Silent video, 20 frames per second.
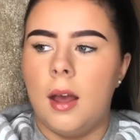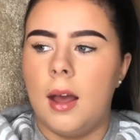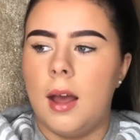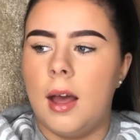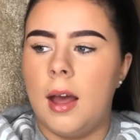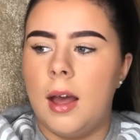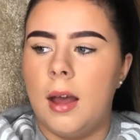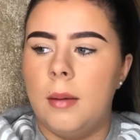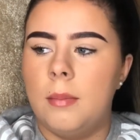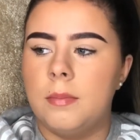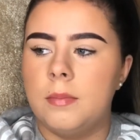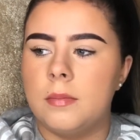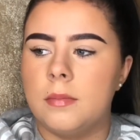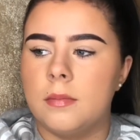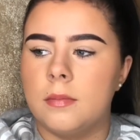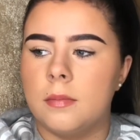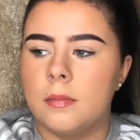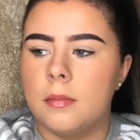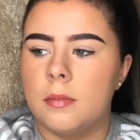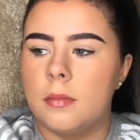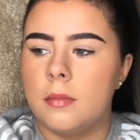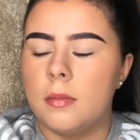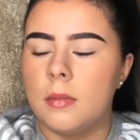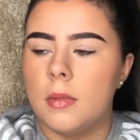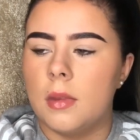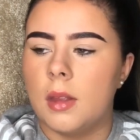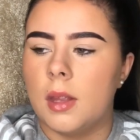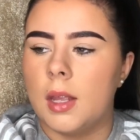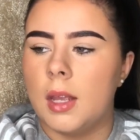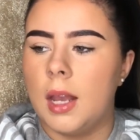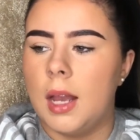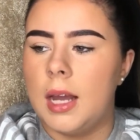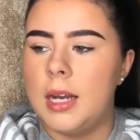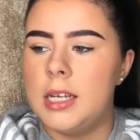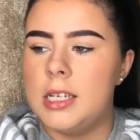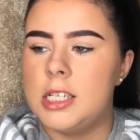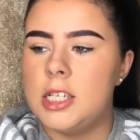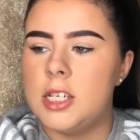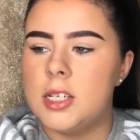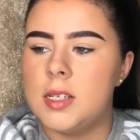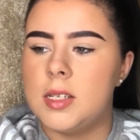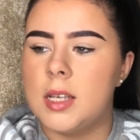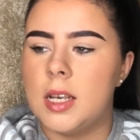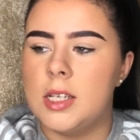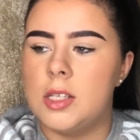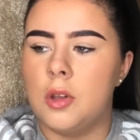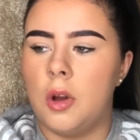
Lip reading: And it's